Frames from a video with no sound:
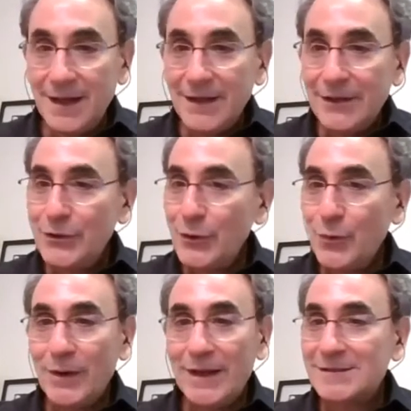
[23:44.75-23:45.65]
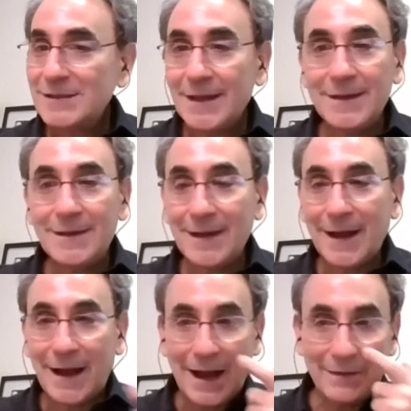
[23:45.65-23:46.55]
You know, it's like
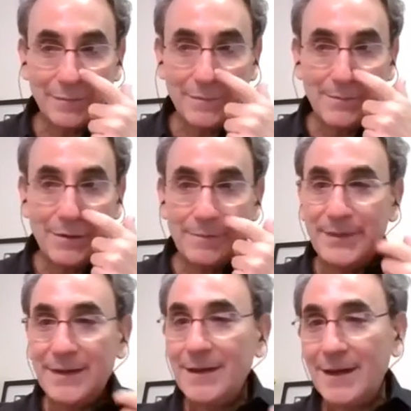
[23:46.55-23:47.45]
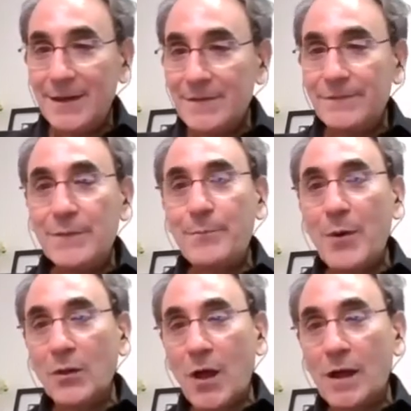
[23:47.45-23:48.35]
I remember being in the
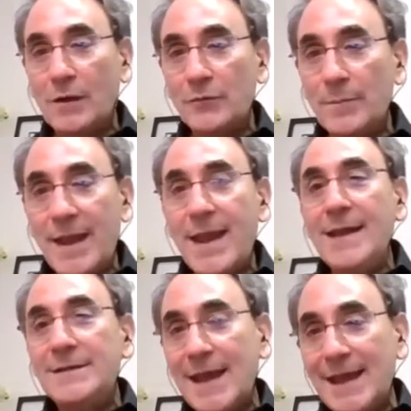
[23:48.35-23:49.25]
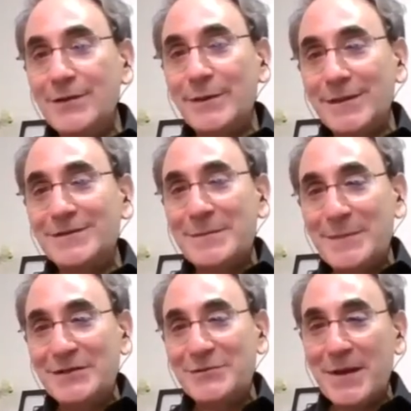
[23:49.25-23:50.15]
football locker room. I hate to end with this
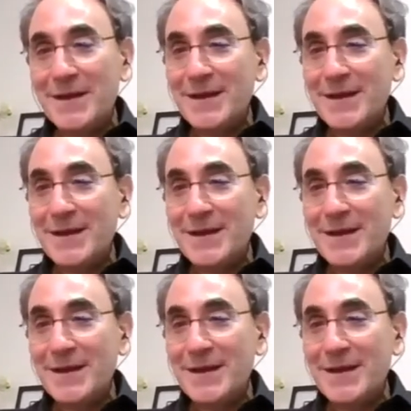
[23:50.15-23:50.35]
image, but